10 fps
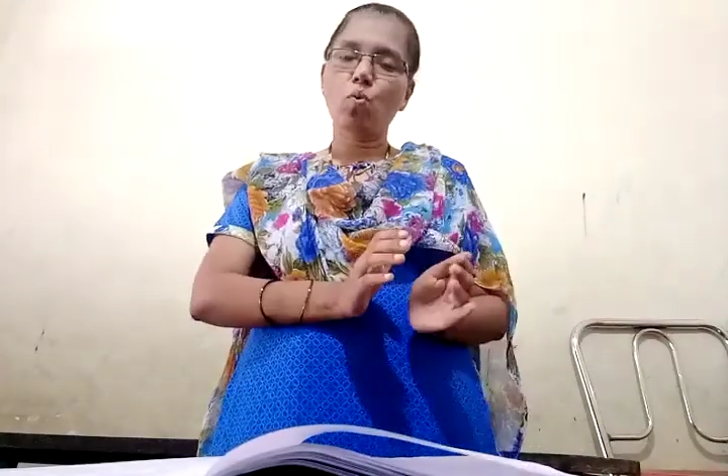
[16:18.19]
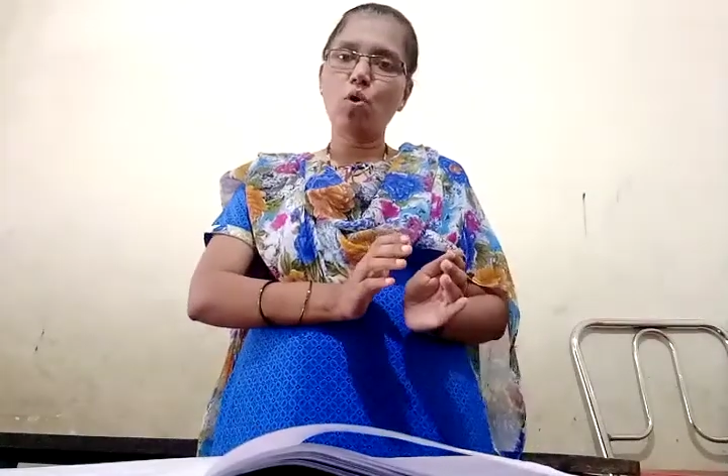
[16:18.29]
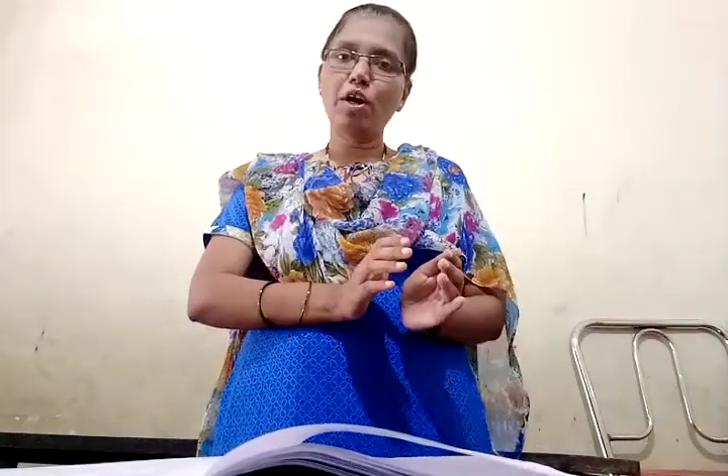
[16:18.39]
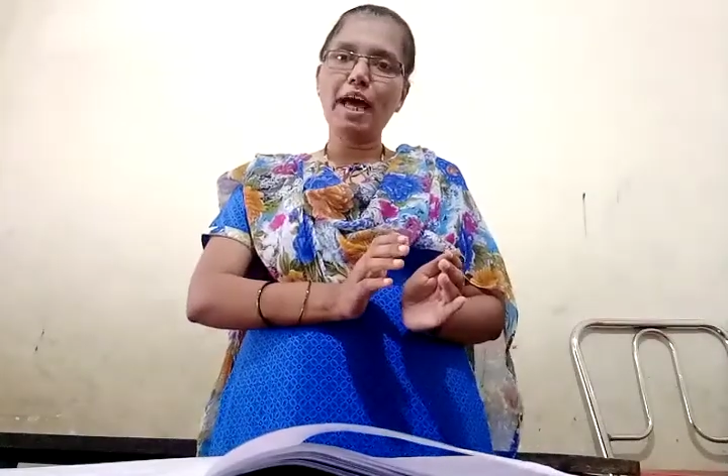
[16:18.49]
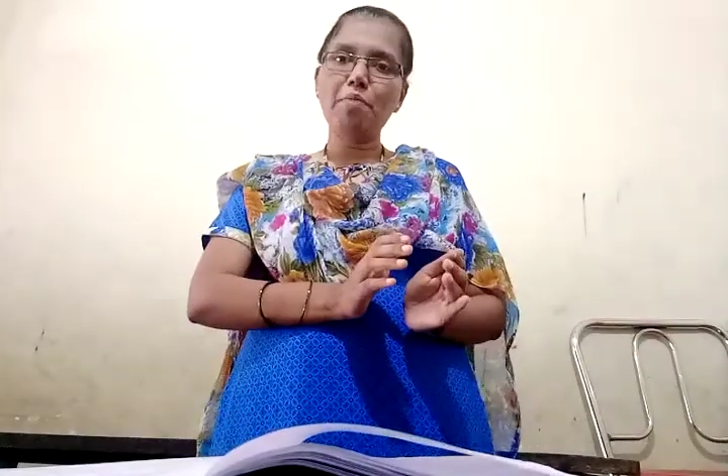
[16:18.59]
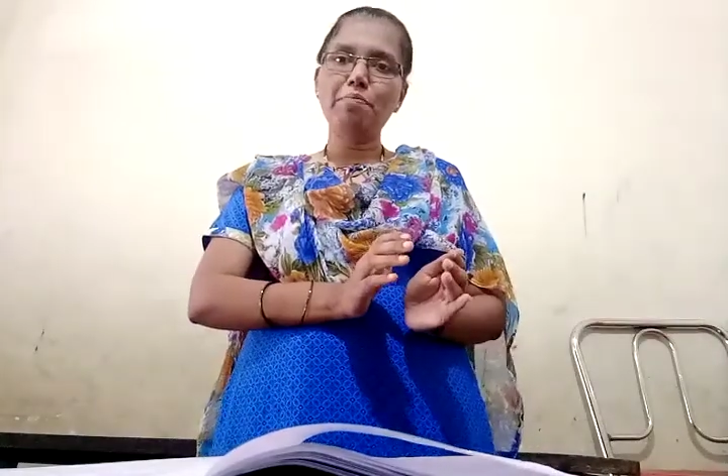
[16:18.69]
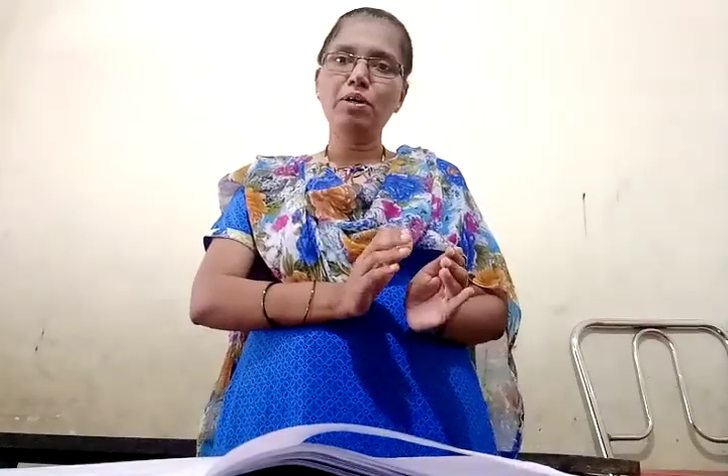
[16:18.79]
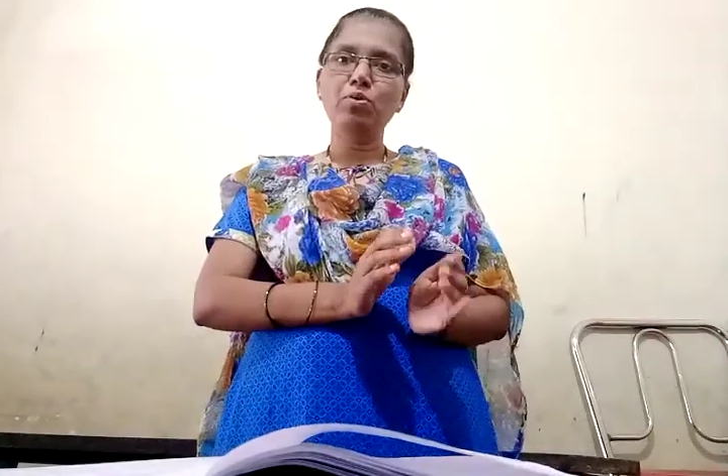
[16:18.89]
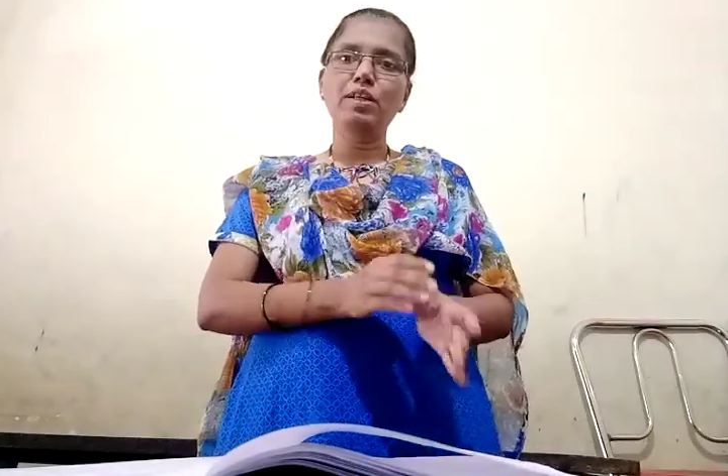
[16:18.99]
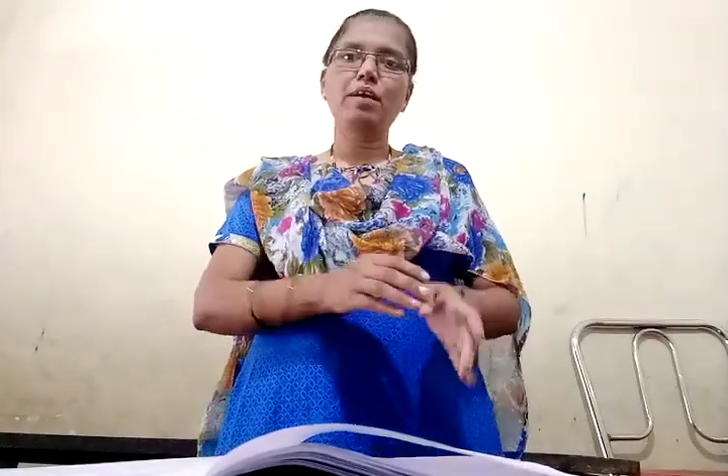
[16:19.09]
what
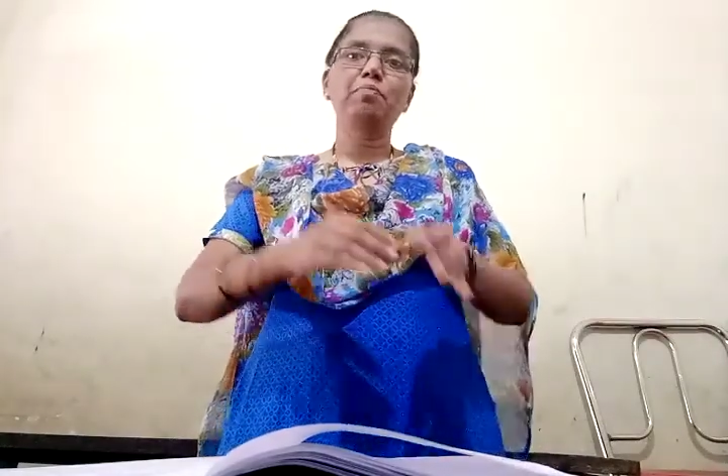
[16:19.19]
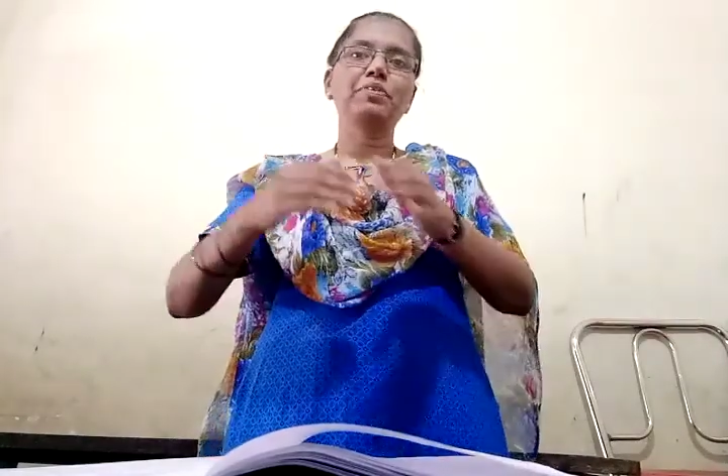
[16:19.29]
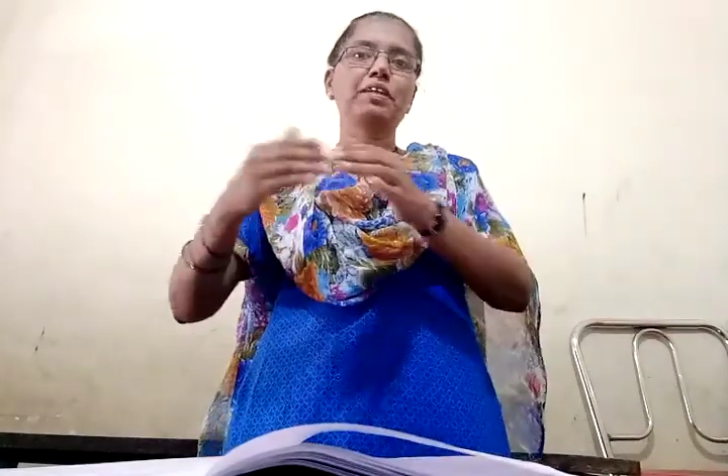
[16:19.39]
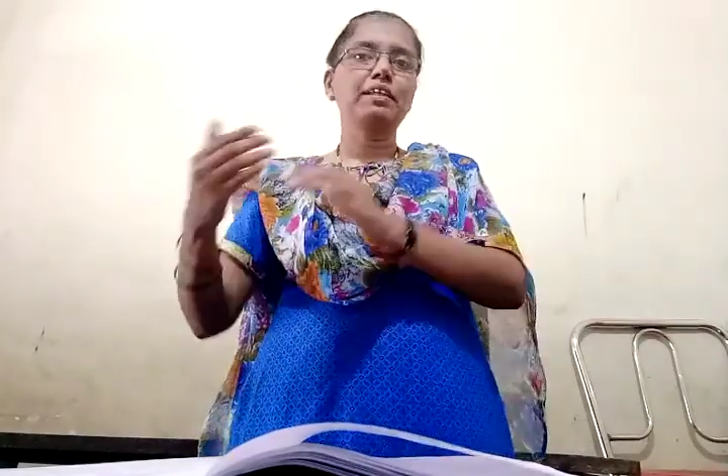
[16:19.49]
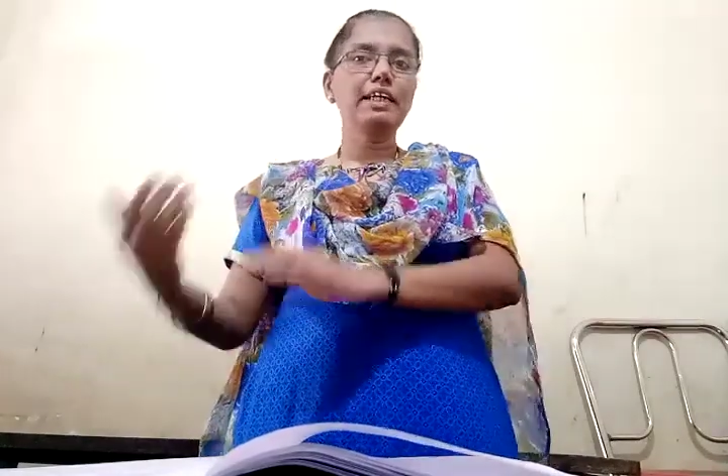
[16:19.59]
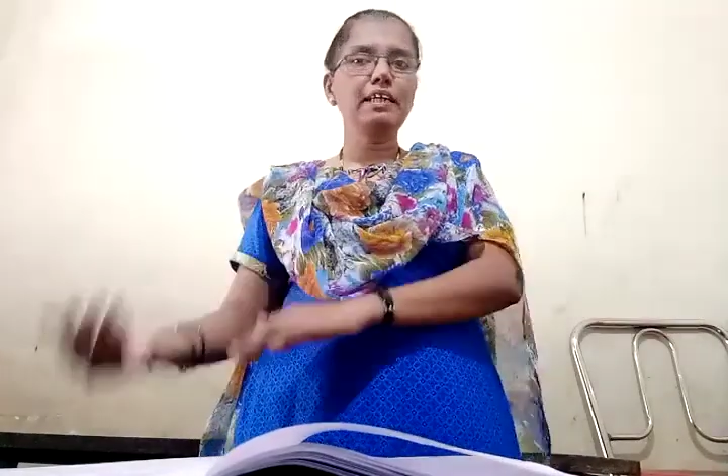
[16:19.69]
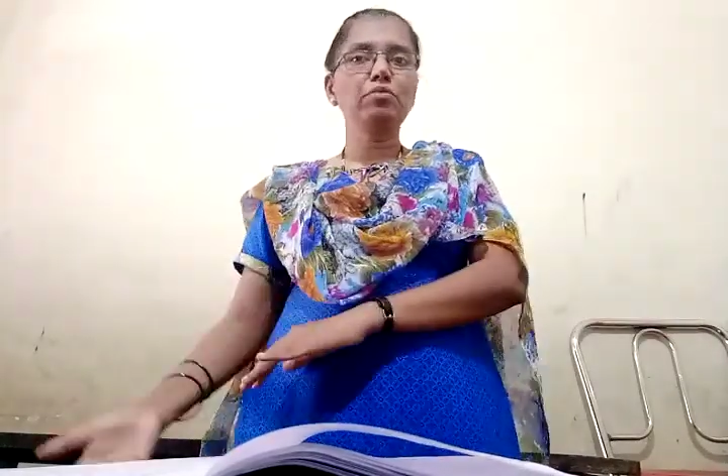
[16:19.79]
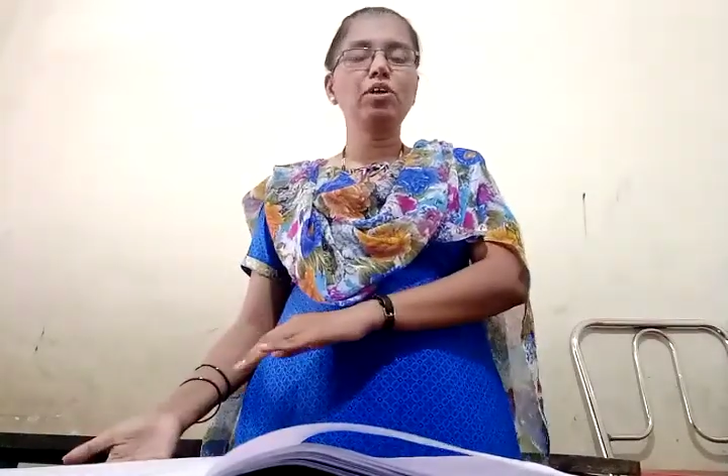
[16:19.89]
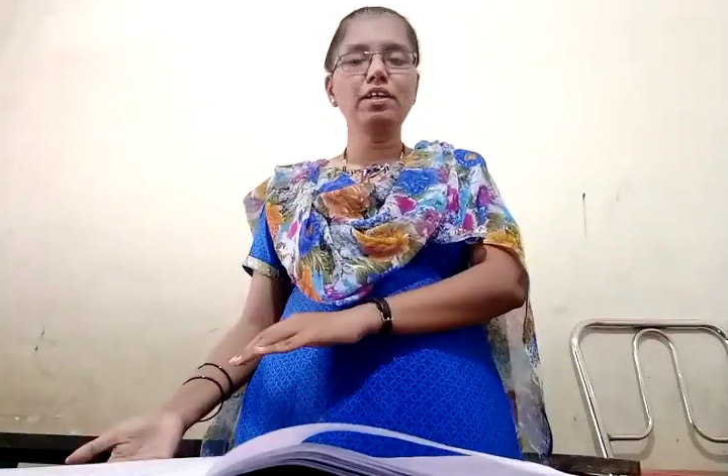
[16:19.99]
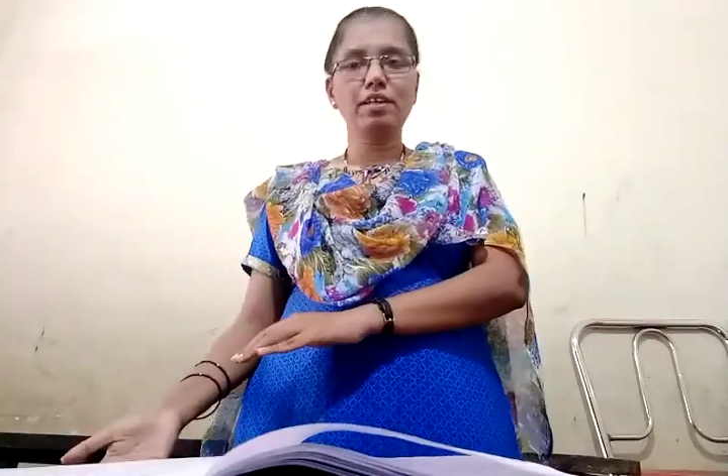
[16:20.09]
happened to them,
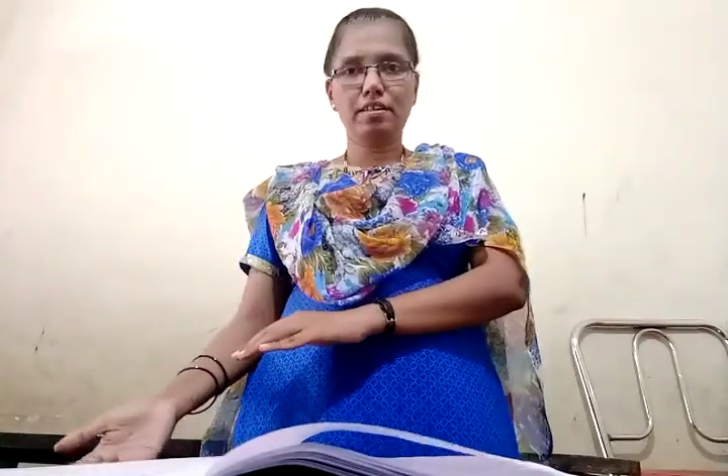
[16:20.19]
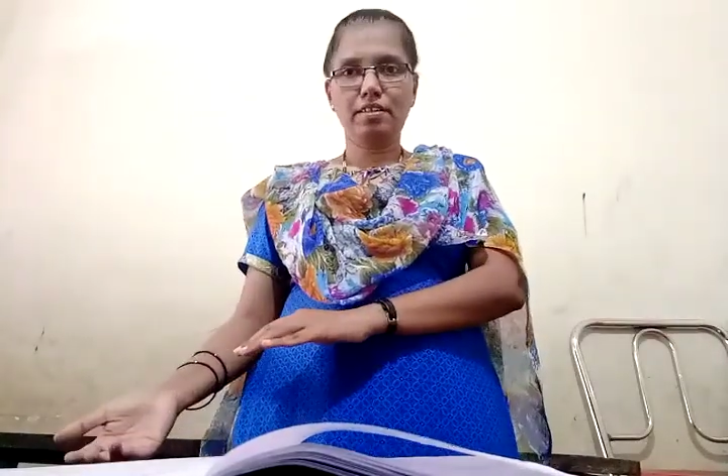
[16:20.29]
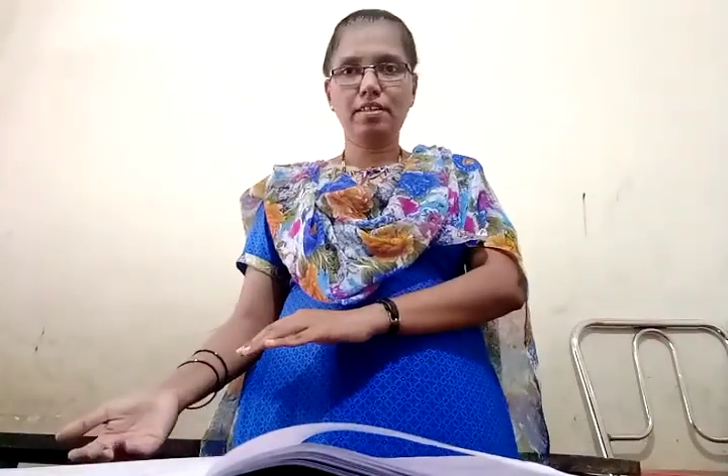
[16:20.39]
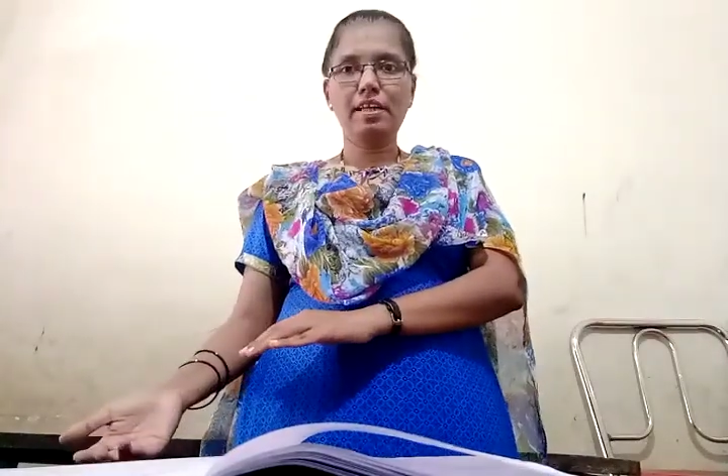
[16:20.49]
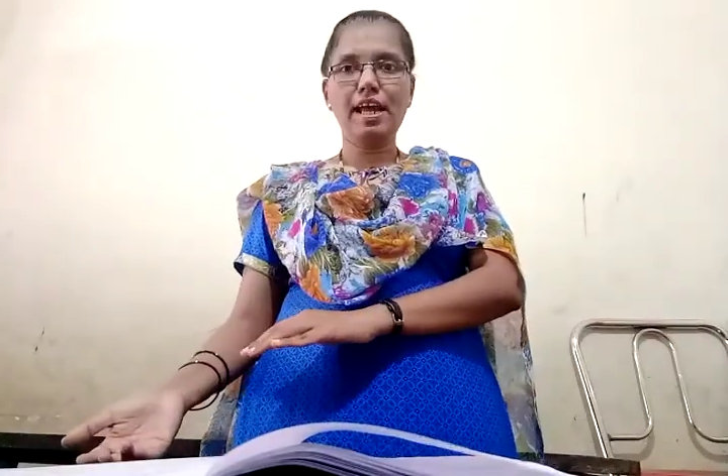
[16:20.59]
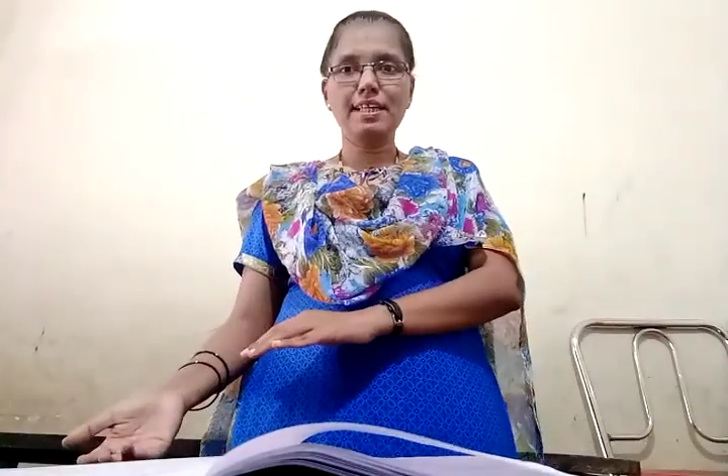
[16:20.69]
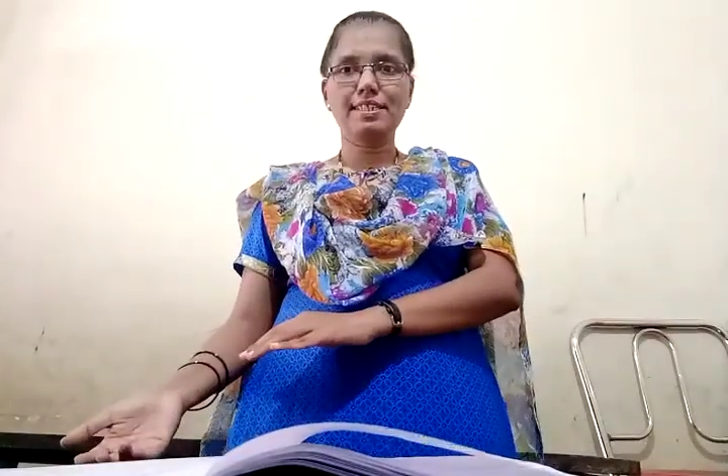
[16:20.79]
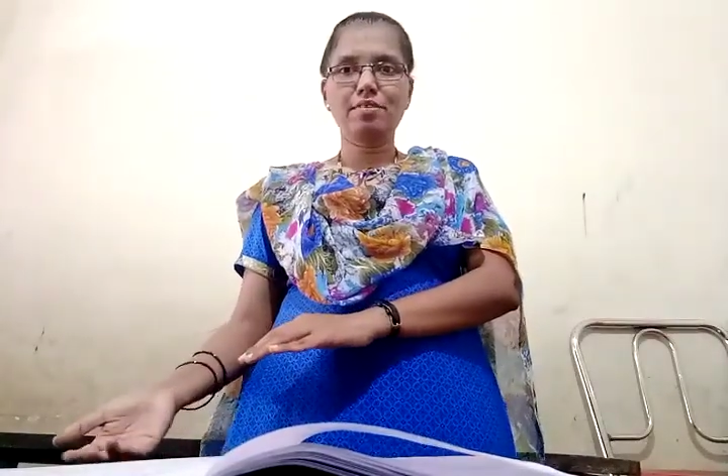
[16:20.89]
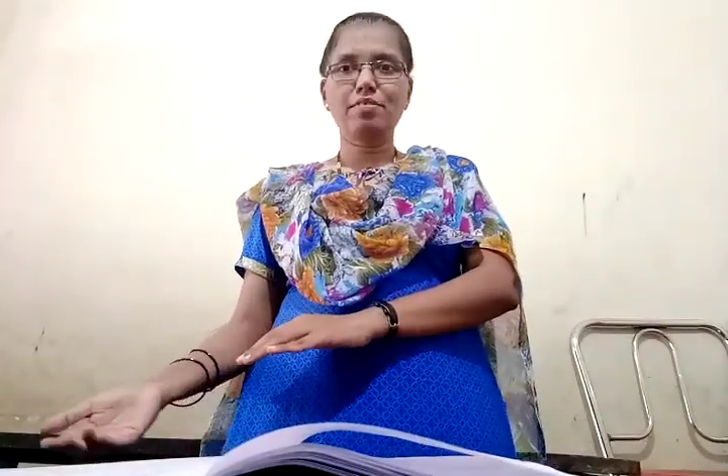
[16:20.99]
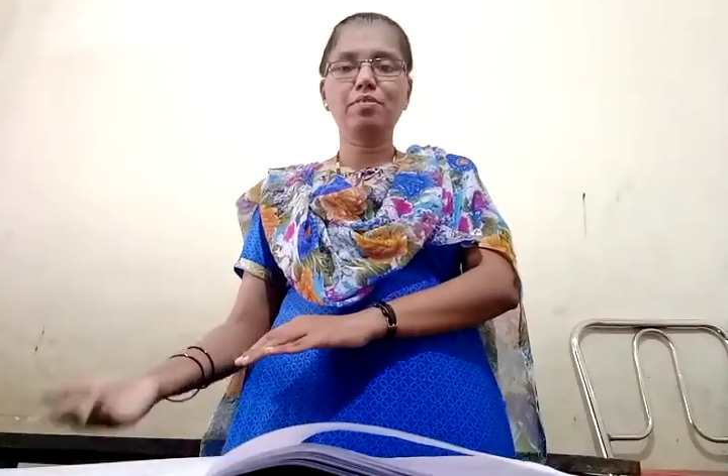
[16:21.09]
then what next,